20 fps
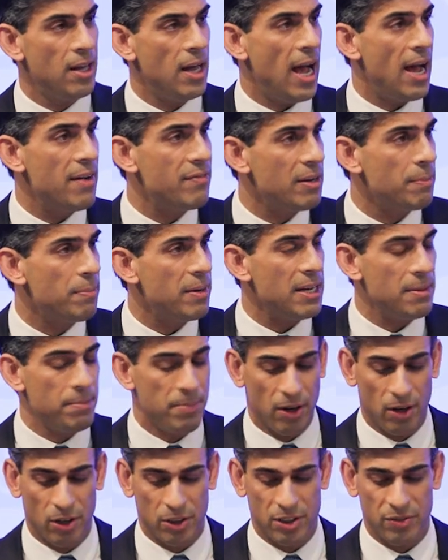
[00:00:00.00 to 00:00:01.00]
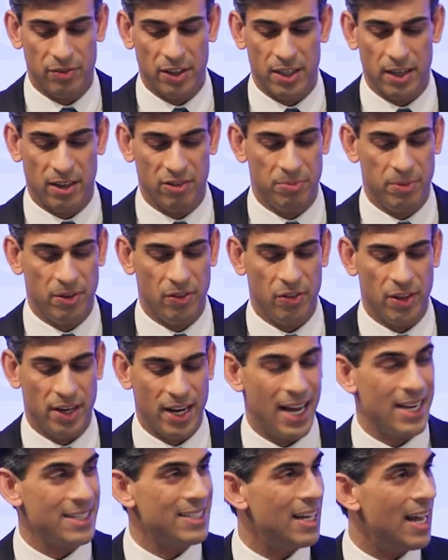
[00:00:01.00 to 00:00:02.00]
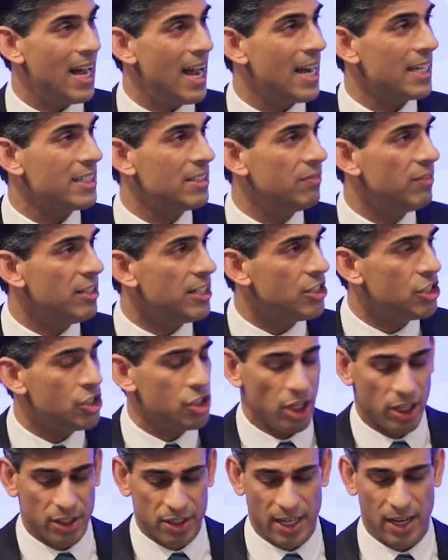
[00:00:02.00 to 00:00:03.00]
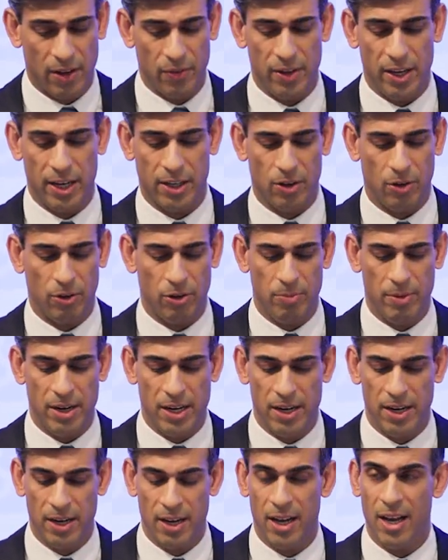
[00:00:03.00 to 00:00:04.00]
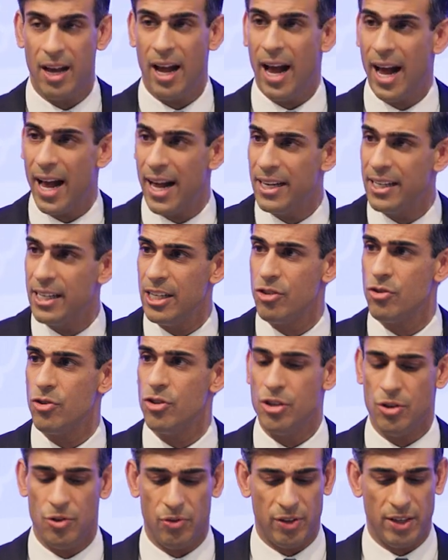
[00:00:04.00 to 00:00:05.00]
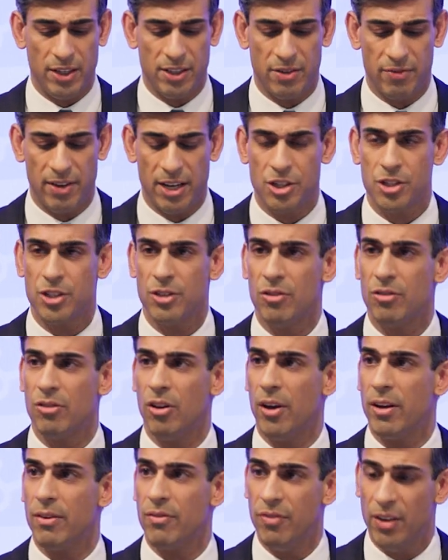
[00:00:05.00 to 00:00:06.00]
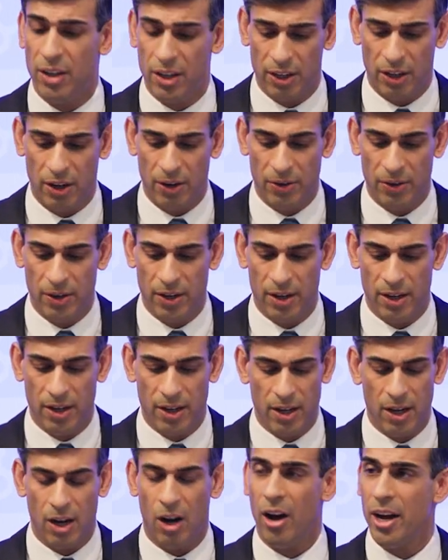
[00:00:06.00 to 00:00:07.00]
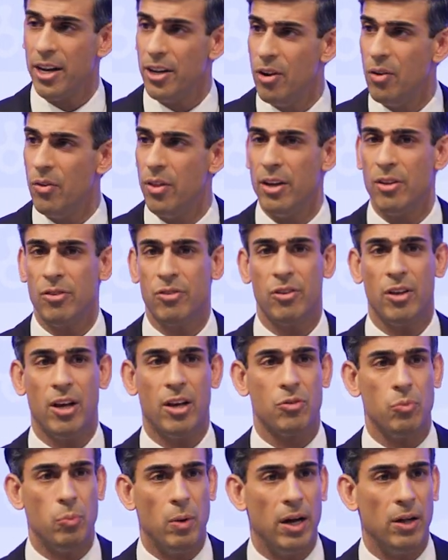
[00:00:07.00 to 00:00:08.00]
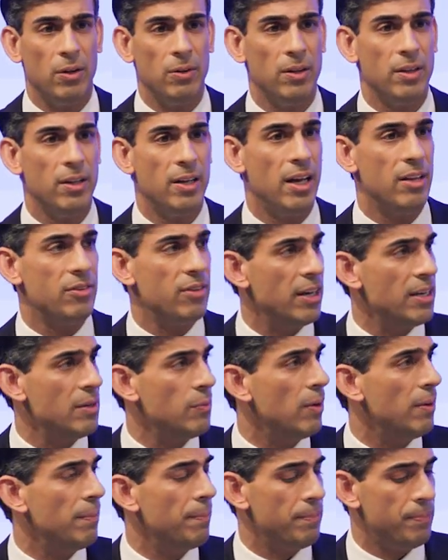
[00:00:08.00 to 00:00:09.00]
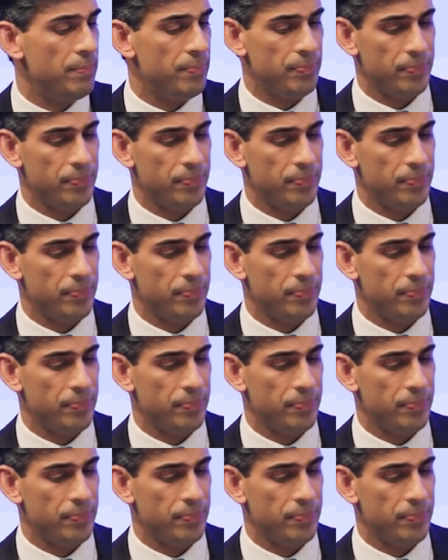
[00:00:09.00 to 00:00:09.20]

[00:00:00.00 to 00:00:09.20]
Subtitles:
Having been part of a government that had to actively shut down the economy and introduce interventions like furlough, I know this as well as anyone.